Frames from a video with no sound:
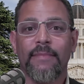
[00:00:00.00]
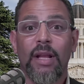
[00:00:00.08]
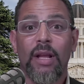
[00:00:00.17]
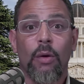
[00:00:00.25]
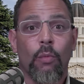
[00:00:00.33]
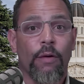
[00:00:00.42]

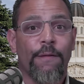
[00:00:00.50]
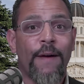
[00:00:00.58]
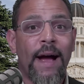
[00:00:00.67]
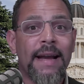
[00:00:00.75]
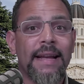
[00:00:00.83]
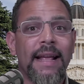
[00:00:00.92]
We're
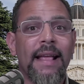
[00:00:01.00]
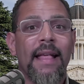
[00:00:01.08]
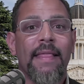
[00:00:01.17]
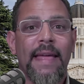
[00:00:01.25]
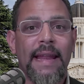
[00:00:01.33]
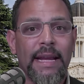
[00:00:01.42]
finding
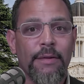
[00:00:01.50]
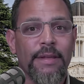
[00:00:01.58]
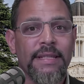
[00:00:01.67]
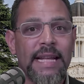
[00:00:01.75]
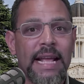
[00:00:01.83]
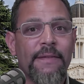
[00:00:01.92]
that here in the
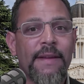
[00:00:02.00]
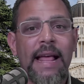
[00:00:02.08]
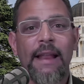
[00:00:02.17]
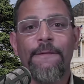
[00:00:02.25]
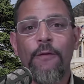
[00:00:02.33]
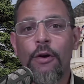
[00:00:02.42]
state of
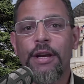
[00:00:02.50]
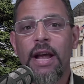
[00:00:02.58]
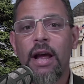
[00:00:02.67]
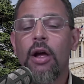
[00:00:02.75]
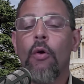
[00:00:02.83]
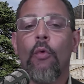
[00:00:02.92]

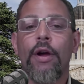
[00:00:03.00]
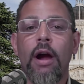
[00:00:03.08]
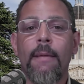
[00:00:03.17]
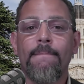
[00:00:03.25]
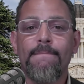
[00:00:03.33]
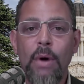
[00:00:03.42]
California, we
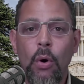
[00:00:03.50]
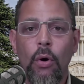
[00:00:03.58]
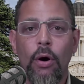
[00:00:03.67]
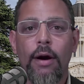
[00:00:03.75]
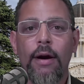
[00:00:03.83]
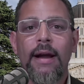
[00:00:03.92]
are
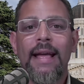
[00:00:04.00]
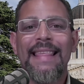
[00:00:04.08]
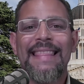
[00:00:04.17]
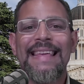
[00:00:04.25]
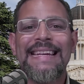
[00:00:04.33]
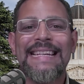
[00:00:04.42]
more
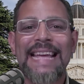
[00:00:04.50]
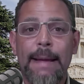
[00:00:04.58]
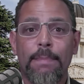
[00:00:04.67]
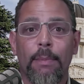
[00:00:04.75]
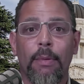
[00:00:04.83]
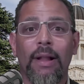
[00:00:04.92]
than
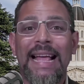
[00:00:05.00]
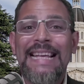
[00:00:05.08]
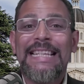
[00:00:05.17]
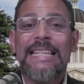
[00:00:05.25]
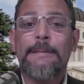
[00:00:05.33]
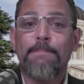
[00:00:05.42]
capable,
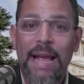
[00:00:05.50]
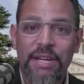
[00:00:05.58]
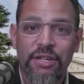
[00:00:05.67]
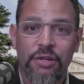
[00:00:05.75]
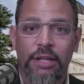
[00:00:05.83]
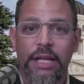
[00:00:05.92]

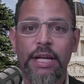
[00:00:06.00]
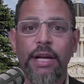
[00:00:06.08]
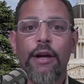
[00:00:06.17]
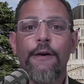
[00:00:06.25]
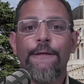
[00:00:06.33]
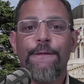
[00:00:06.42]
especially
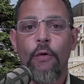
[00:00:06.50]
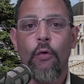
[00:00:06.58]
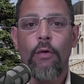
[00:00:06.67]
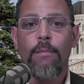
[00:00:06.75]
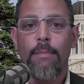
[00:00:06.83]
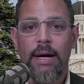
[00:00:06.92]

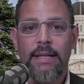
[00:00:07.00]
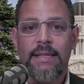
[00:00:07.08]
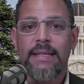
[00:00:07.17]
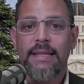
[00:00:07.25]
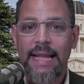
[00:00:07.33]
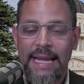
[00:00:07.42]
4
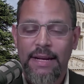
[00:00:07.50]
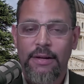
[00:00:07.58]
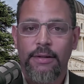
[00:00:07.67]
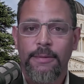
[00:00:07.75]
months later.